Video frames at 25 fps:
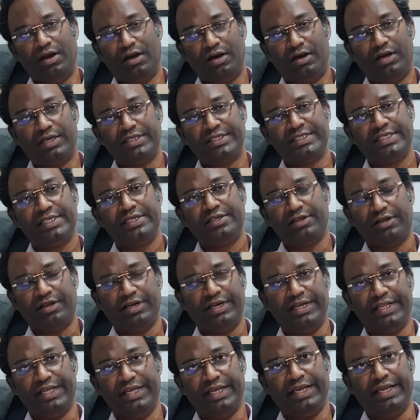
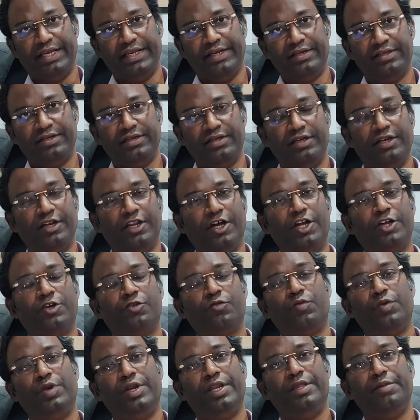Acetaldehyde not
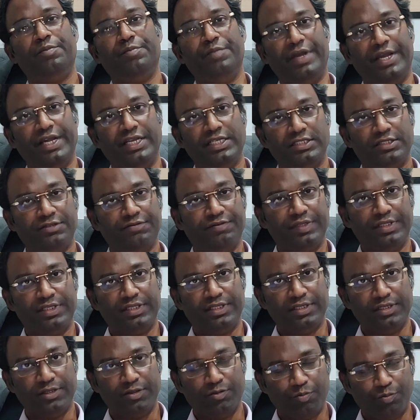only binds
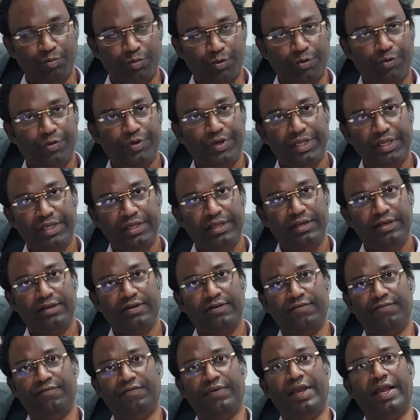with the
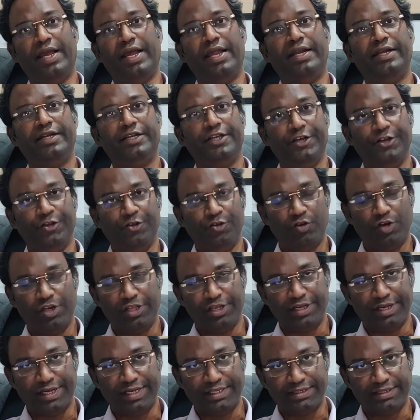protein, fat,
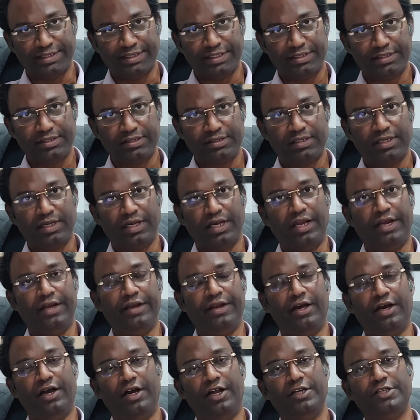nucleic acids,
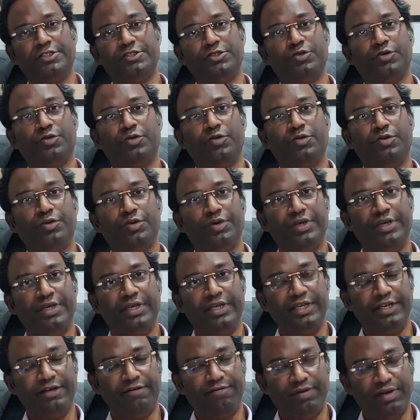and also
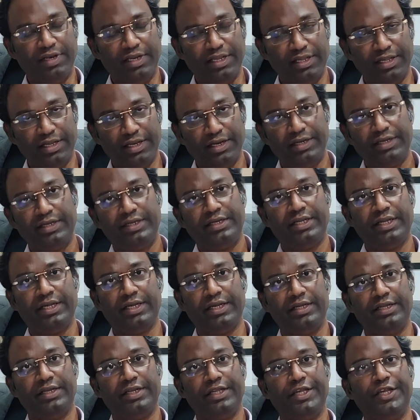it will
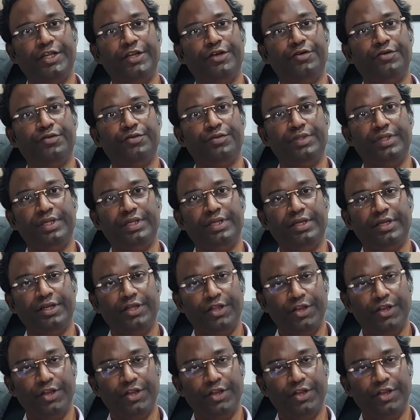enter into the